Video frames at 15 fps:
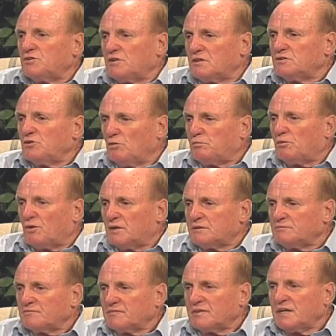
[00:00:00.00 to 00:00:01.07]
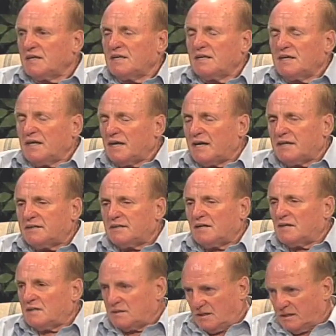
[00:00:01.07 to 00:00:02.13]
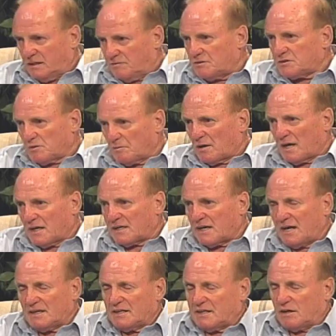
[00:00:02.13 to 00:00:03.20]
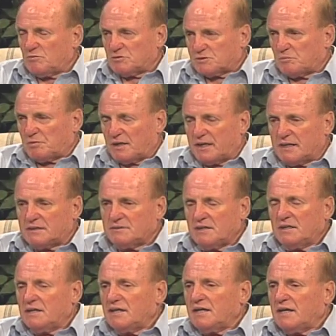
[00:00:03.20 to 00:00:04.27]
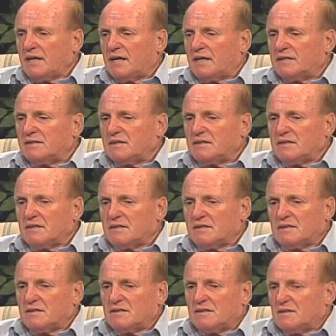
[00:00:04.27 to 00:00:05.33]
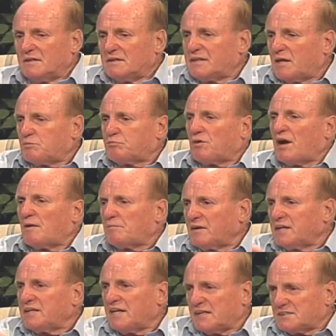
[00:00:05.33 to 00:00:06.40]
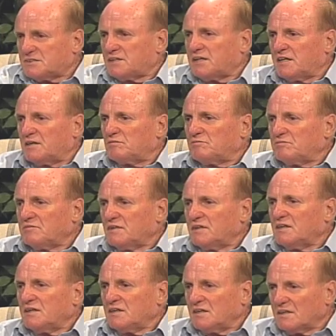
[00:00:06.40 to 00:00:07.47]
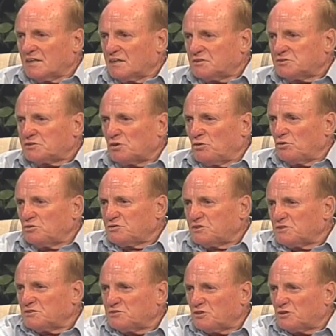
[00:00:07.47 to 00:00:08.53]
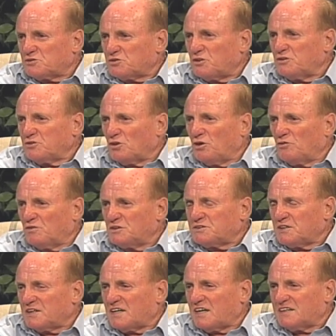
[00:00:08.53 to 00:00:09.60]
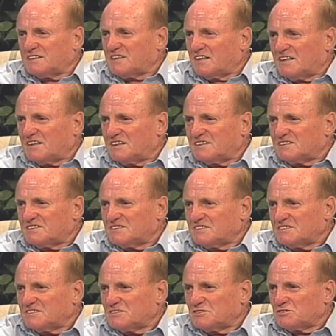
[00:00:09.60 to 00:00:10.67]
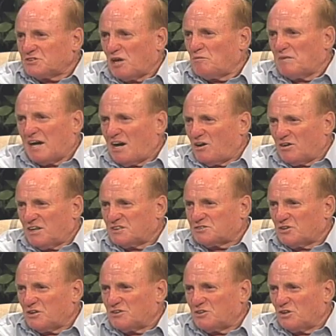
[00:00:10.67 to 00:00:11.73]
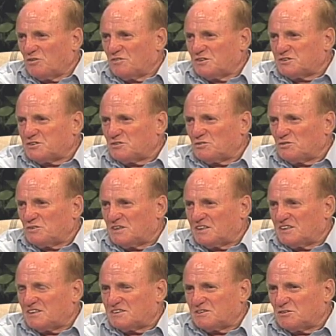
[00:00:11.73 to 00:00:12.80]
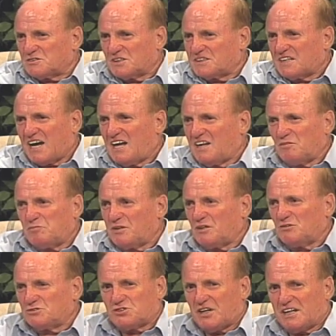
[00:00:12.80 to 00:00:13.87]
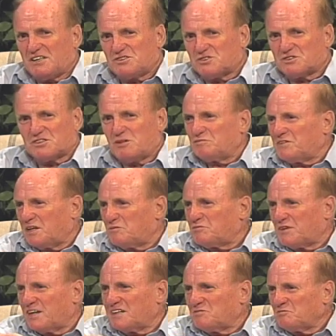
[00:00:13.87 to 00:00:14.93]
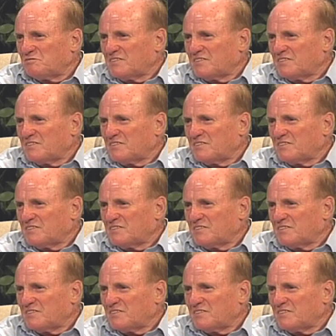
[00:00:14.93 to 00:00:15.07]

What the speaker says: Newport, and even to Block Island. That was the plan, and that property next to him got sold or turned over to that, somehow got turned over to, there was a dollar bill changed or some damn thing.